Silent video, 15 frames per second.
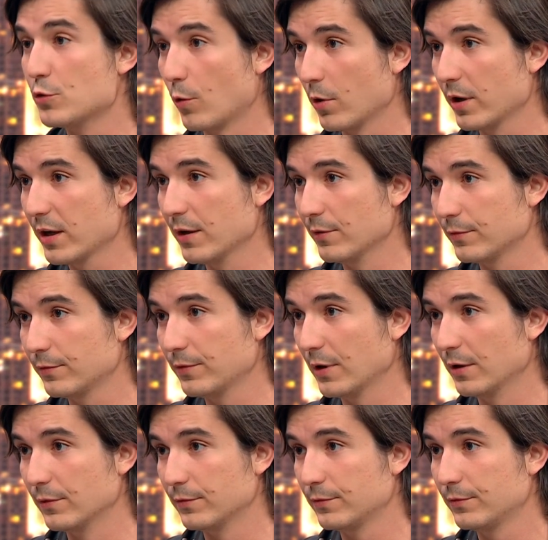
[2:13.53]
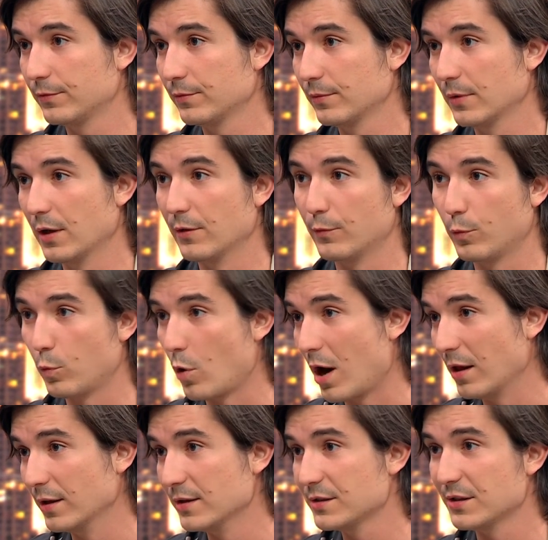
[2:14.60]
majority of
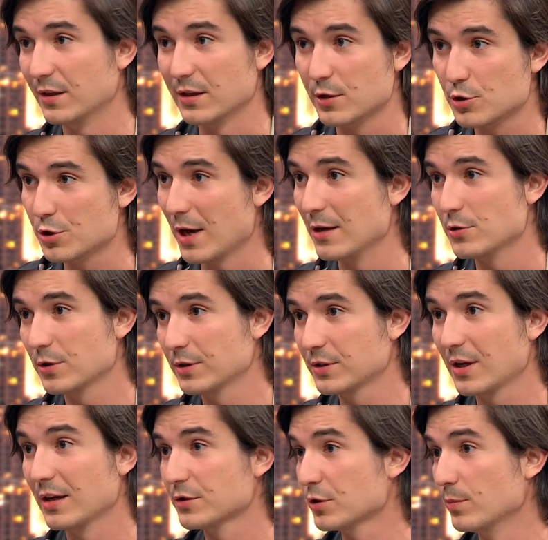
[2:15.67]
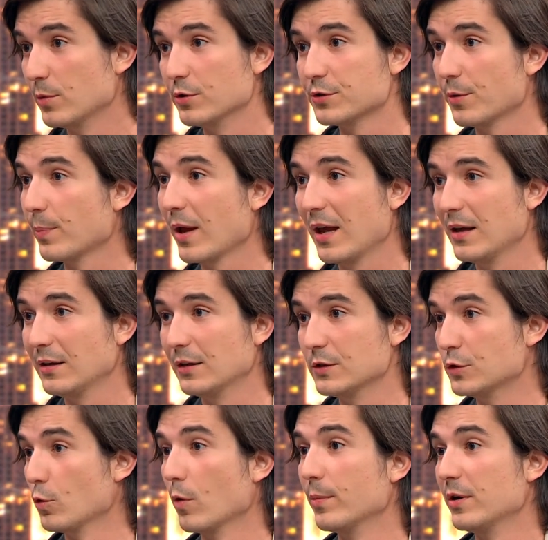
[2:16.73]
wallets and exchanges, customers are paying
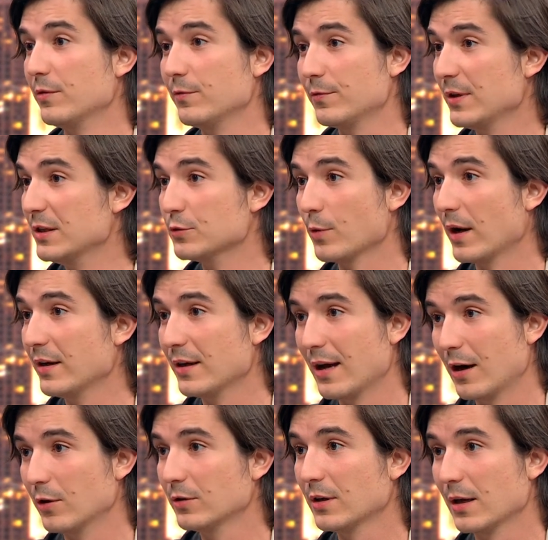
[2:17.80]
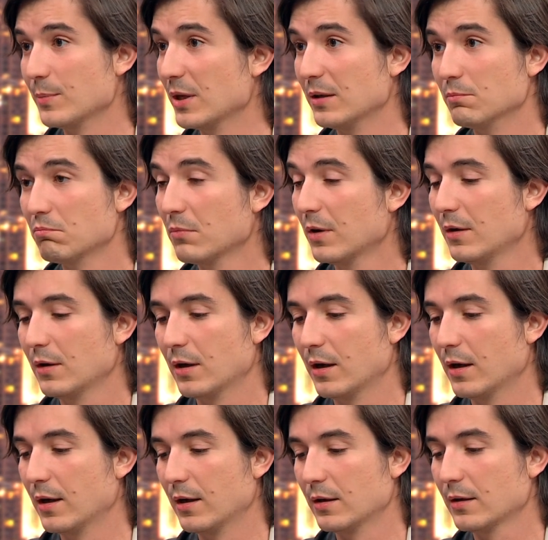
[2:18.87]
exorbitant fees right now. I mean,
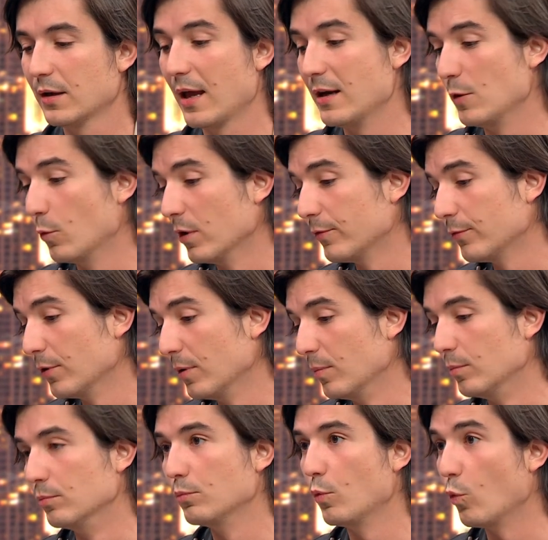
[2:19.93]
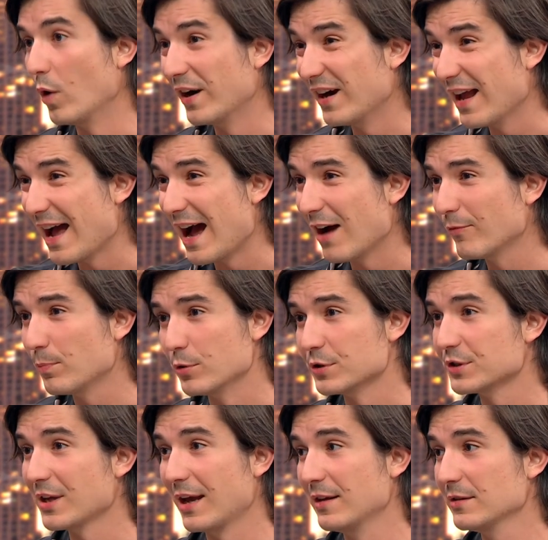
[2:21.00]
anywhere from
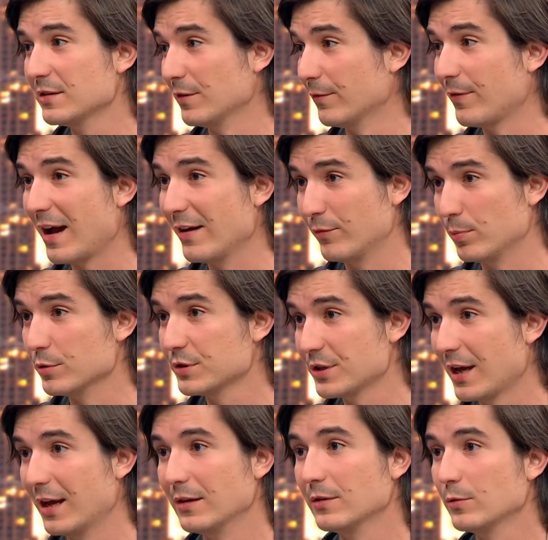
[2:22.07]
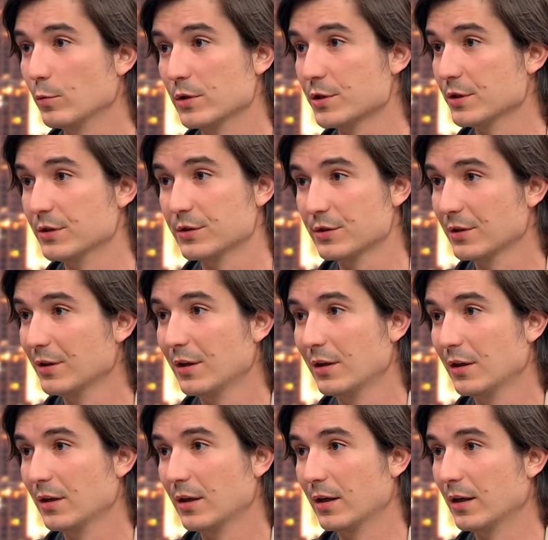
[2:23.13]
1.5% to 5%, which is
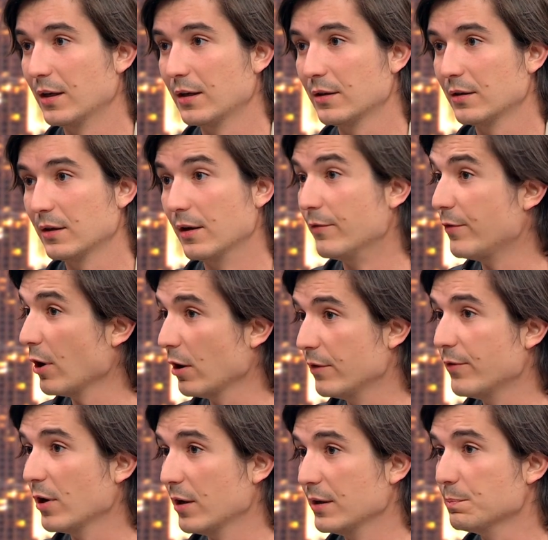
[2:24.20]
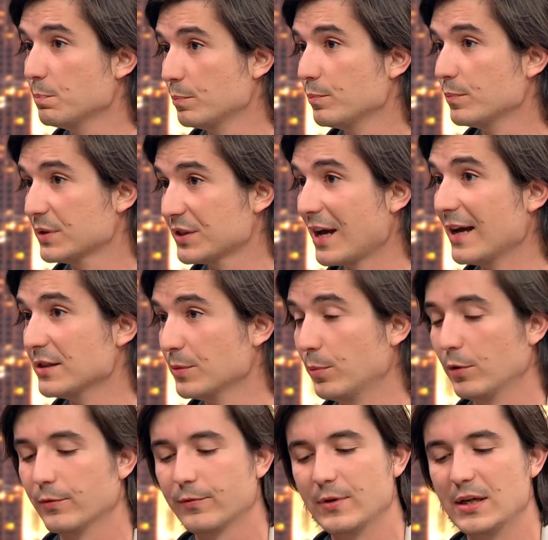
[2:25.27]
a very, very
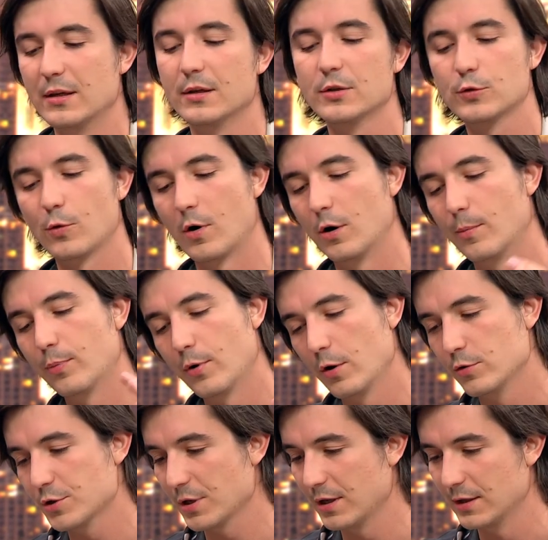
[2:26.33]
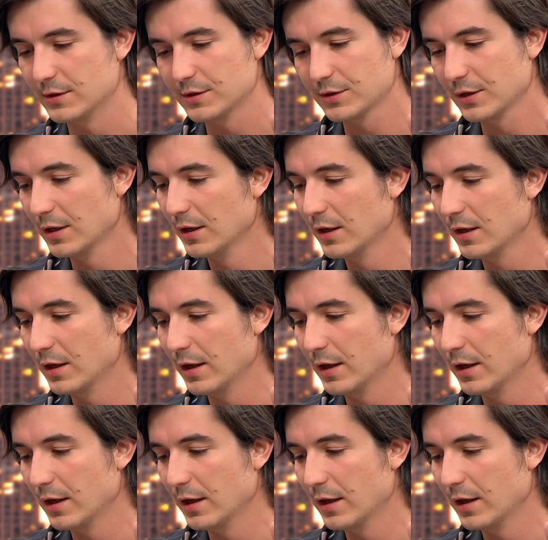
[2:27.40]
sizable fee. So our approach is